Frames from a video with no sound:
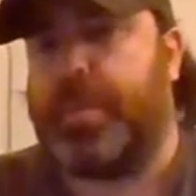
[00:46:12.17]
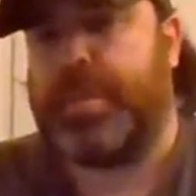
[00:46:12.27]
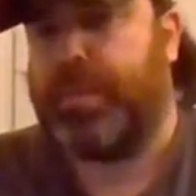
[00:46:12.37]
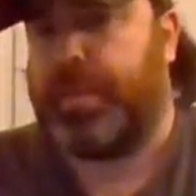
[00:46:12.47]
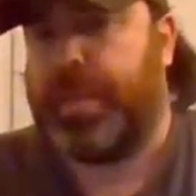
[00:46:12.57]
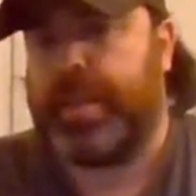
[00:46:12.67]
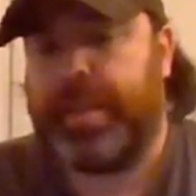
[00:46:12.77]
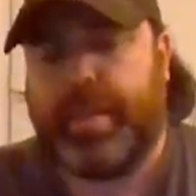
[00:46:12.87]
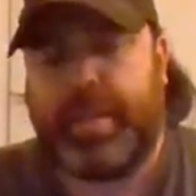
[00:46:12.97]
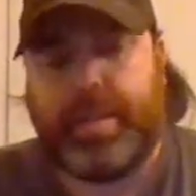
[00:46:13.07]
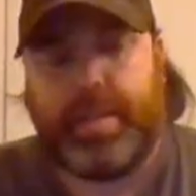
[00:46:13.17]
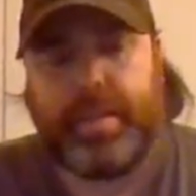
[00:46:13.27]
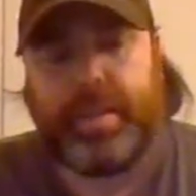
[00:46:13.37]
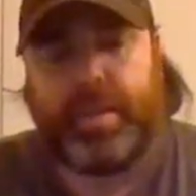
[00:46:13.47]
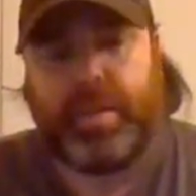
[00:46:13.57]
miss for me.
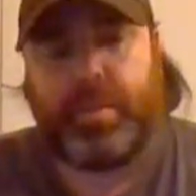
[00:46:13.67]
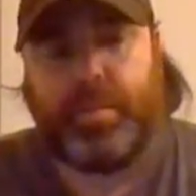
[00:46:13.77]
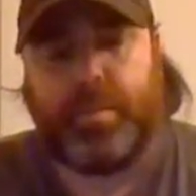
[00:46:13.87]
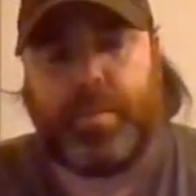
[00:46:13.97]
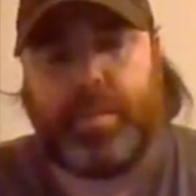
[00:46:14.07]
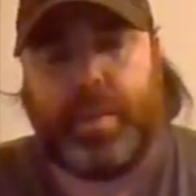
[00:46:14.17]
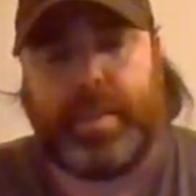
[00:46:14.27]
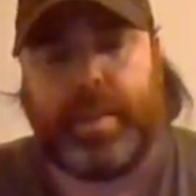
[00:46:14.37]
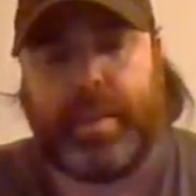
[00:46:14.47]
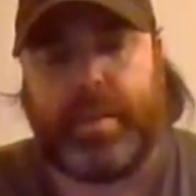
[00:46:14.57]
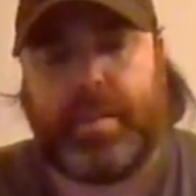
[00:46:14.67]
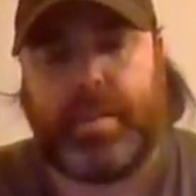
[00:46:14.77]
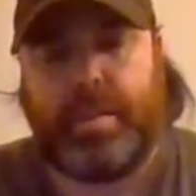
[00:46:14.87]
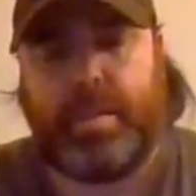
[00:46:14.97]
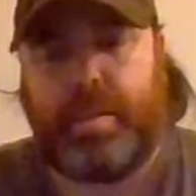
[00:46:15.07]
But like
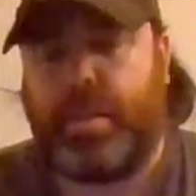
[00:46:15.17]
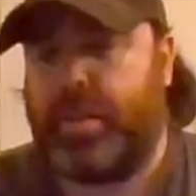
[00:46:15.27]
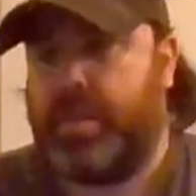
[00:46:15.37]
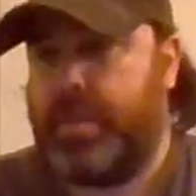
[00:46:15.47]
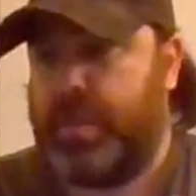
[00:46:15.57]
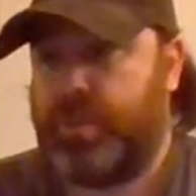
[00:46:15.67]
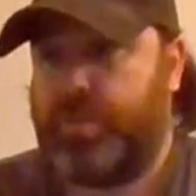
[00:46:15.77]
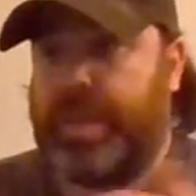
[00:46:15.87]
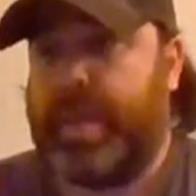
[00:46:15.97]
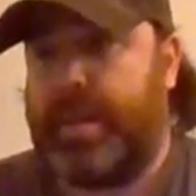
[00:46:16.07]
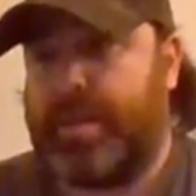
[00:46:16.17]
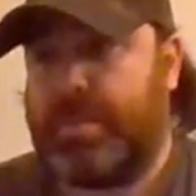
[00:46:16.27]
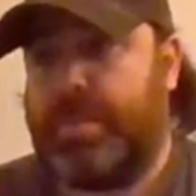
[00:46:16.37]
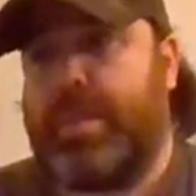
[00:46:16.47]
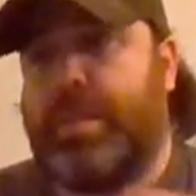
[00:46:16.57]
the
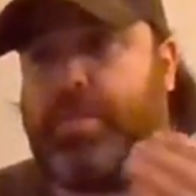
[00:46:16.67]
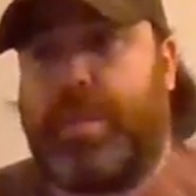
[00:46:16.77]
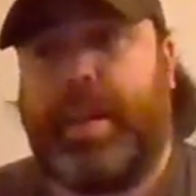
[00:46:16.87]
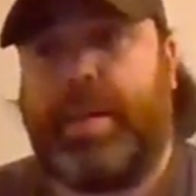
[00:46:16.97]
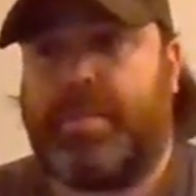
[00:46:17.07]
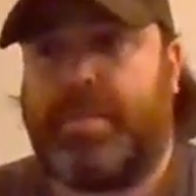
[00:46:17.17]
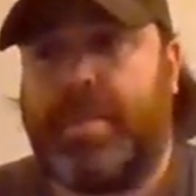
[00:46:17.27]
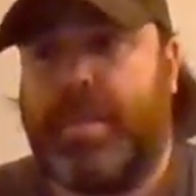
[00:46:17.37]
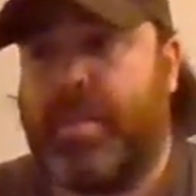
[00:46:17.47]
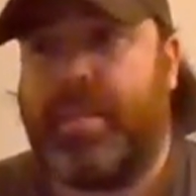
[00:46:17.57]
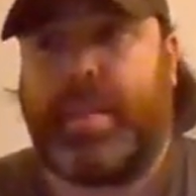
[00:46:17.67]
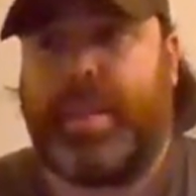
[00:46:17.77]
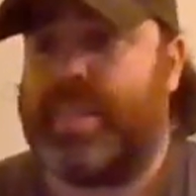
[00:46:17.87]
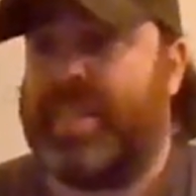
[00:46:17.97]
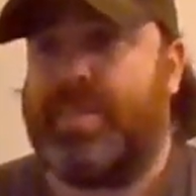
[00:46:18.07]
treehouse with the giraffe,
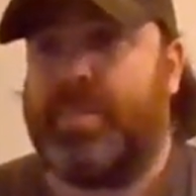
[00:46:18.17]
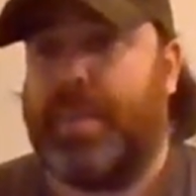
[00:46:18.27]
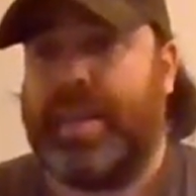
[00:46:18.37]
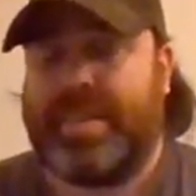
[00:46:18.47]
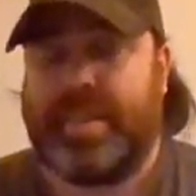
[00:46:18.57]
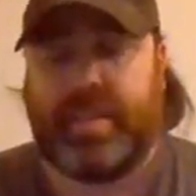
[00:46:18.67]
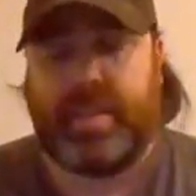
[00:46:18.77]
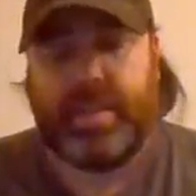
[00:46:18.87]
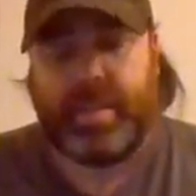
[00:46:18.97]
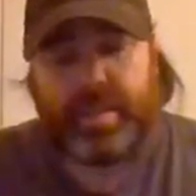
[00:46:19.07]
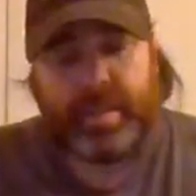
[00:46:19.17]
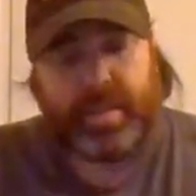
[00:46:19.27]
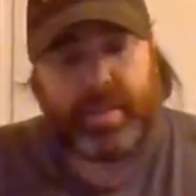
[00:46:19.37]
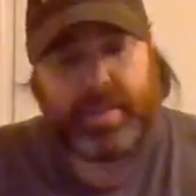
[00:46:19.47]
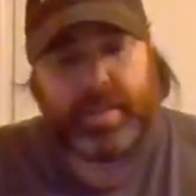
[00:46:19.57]
that set is amazing.
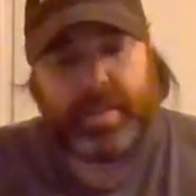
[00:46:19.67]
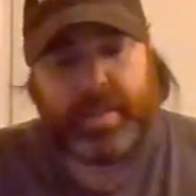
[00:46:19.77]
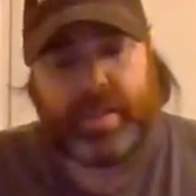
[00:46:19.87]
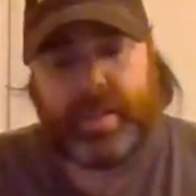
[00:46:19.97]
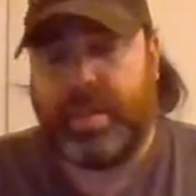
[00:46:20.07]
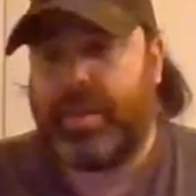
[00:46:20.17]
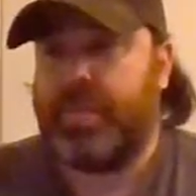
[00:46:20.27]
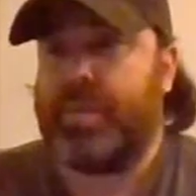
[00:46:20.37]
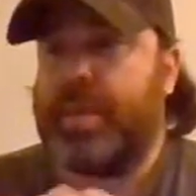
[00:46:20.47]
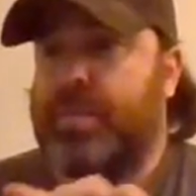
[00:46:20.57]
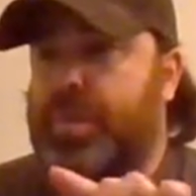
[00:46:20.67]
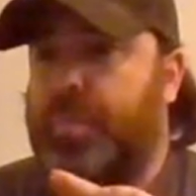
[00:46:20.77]
Like it even comes